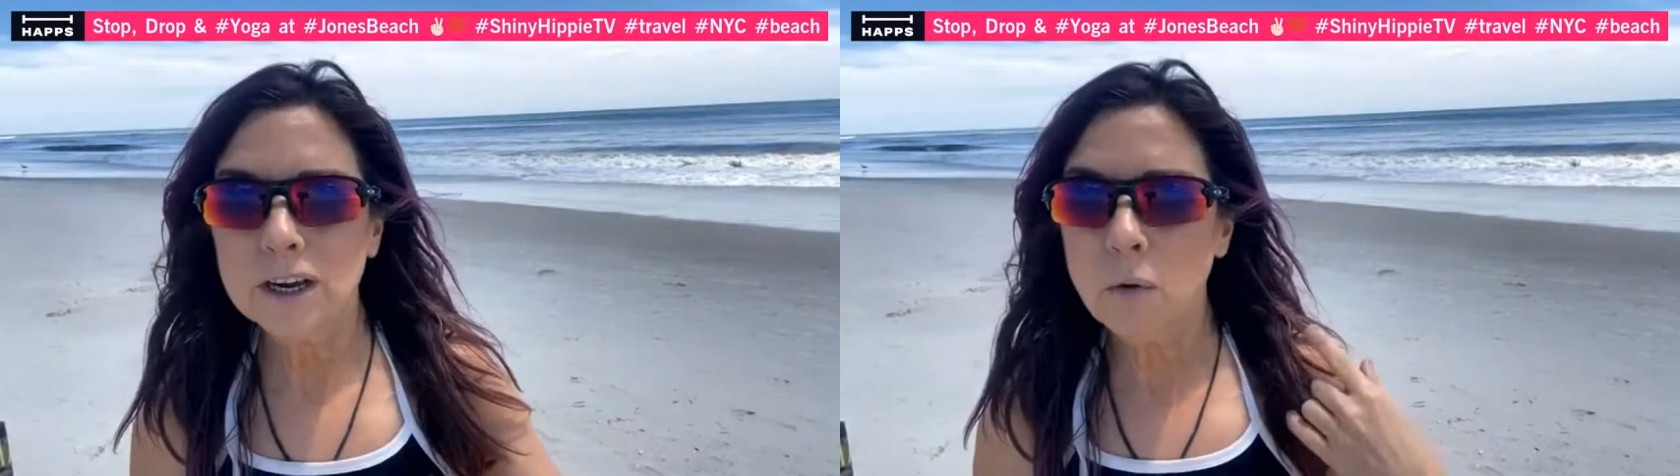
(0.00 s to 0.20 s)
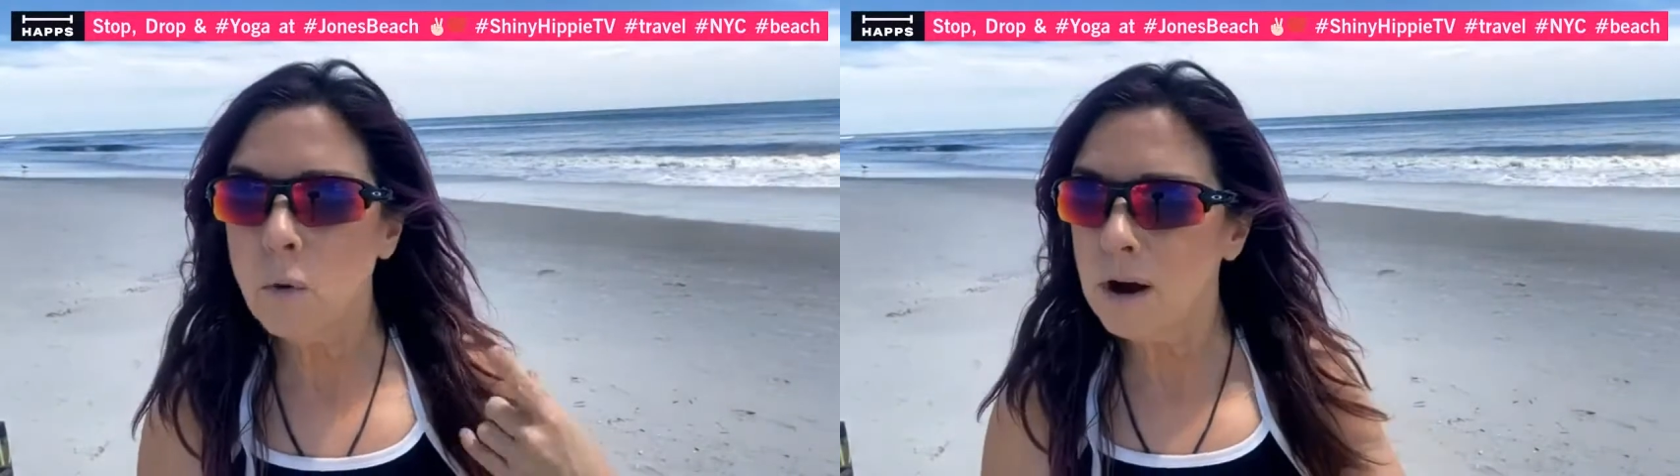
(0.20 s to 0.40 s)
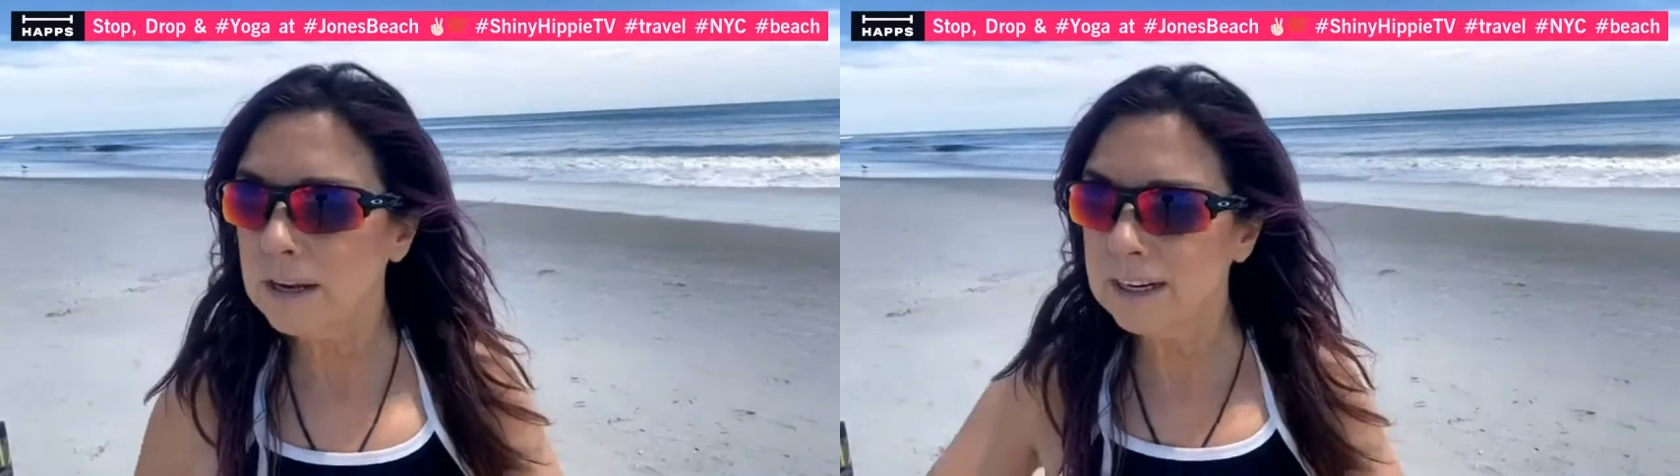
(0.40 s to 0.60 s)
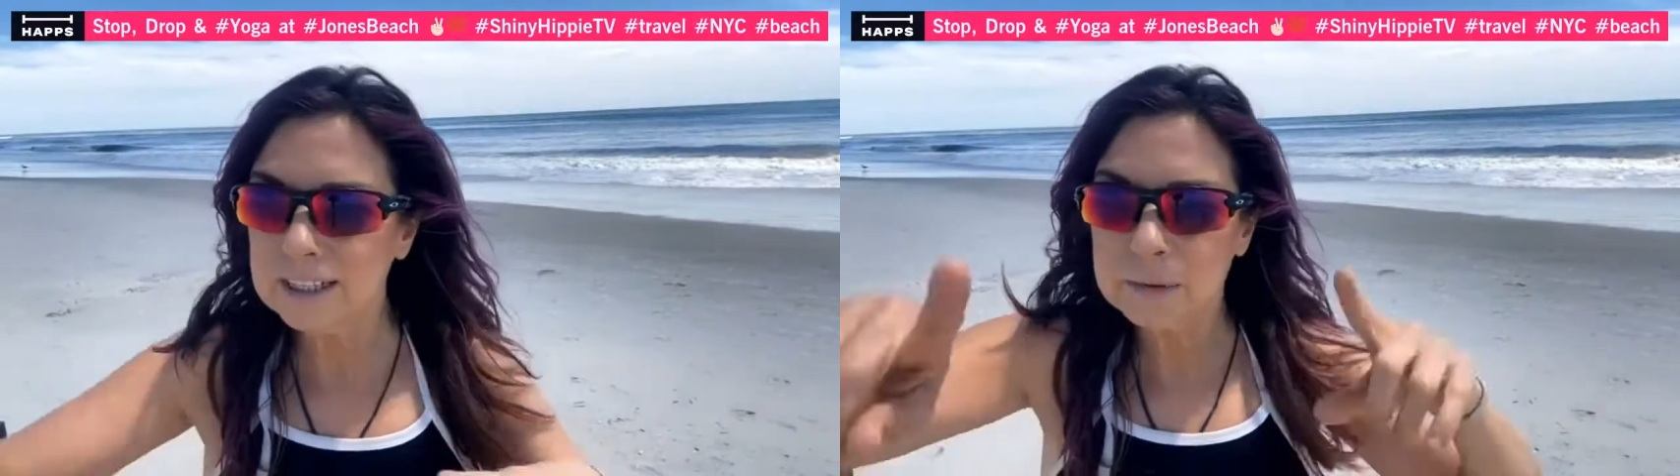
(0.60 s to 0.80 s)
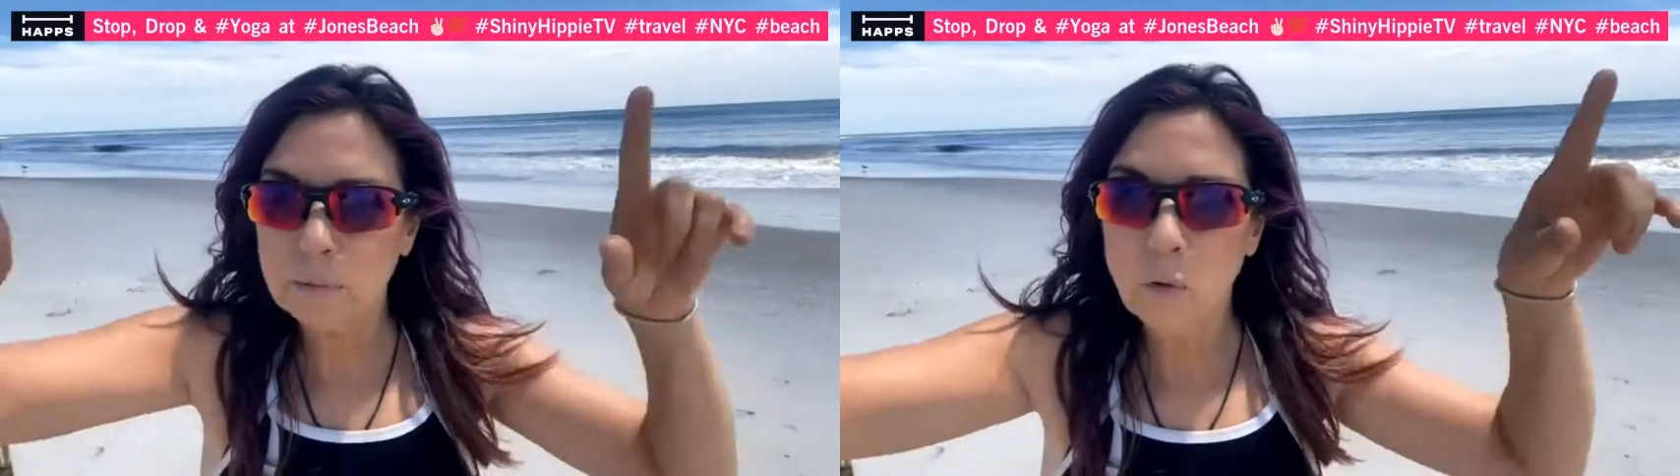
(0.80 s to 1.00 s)
gonna go walk and
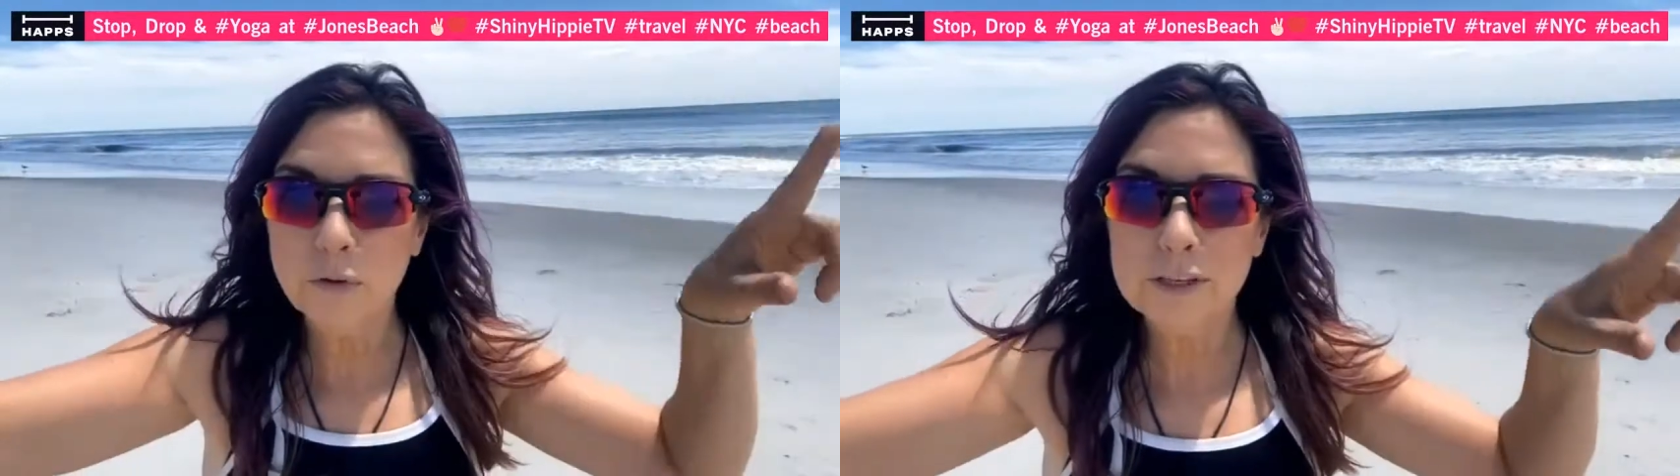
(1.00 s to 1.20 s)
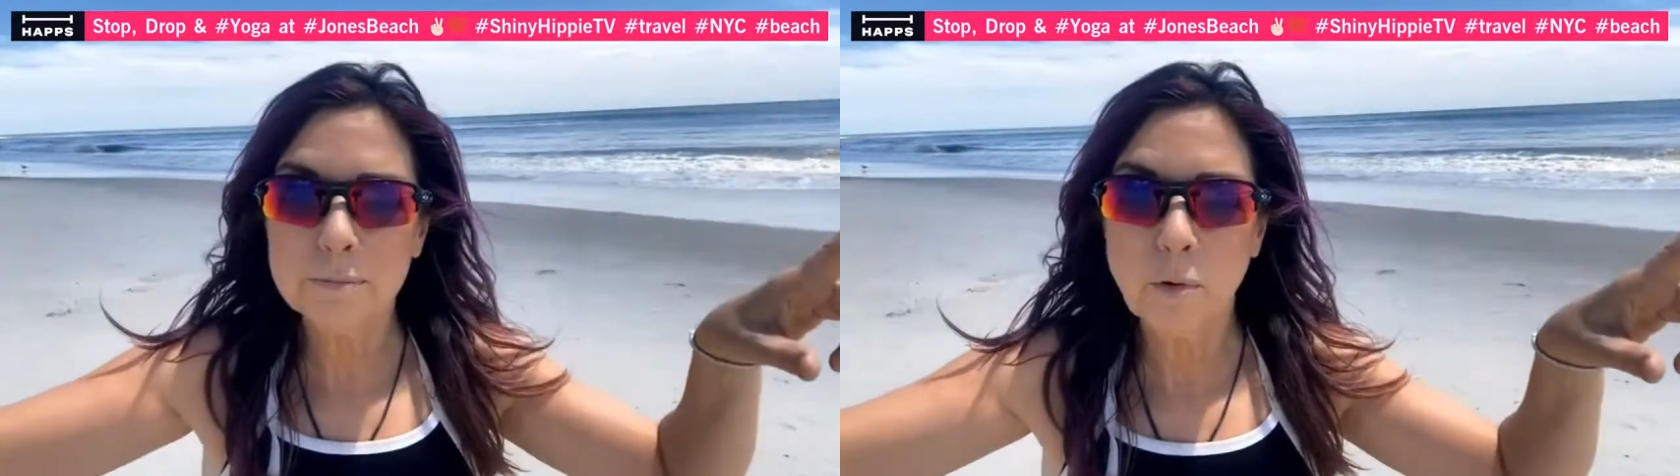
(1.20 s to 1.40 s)
explore this